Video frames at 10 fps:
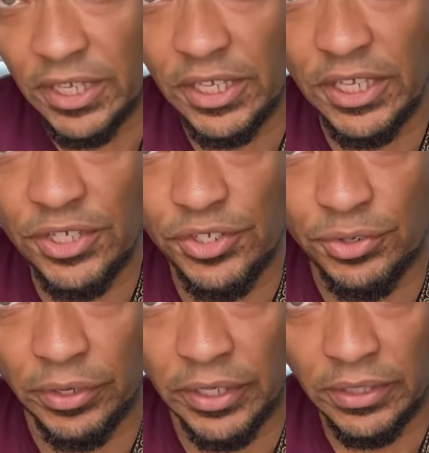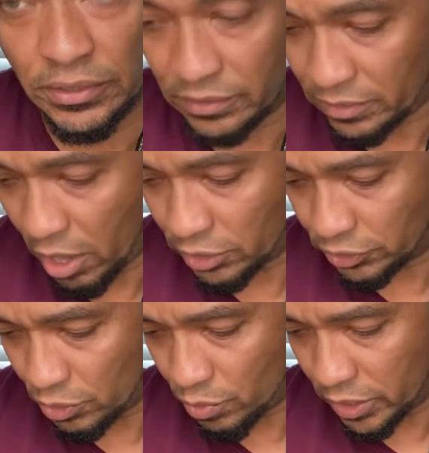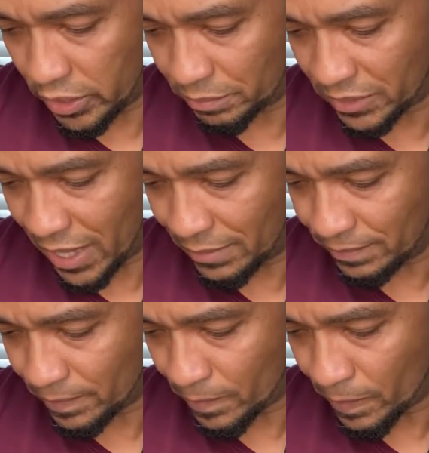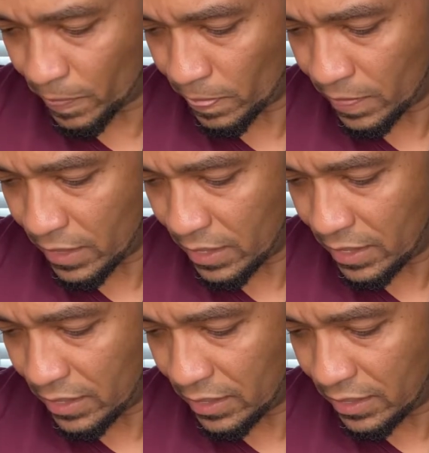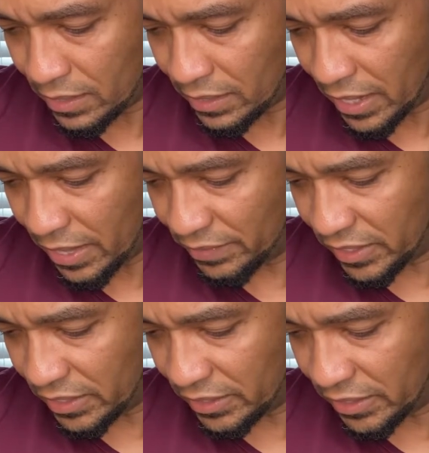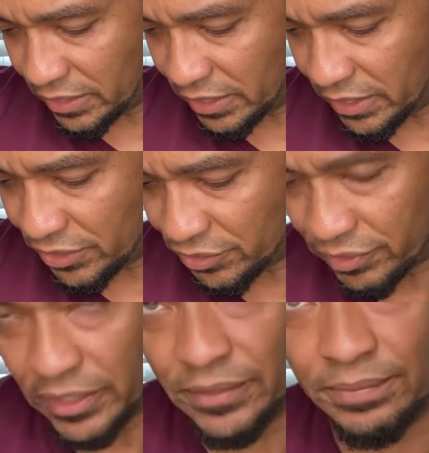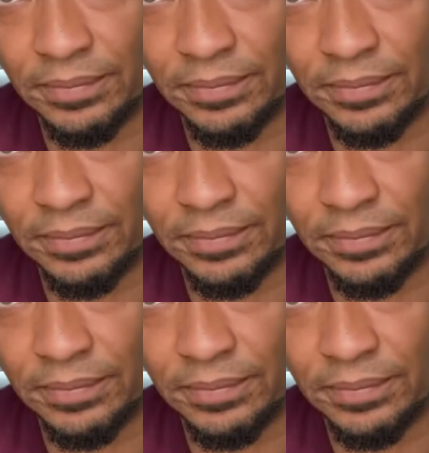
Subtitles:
E string, also one up top. And then the D string.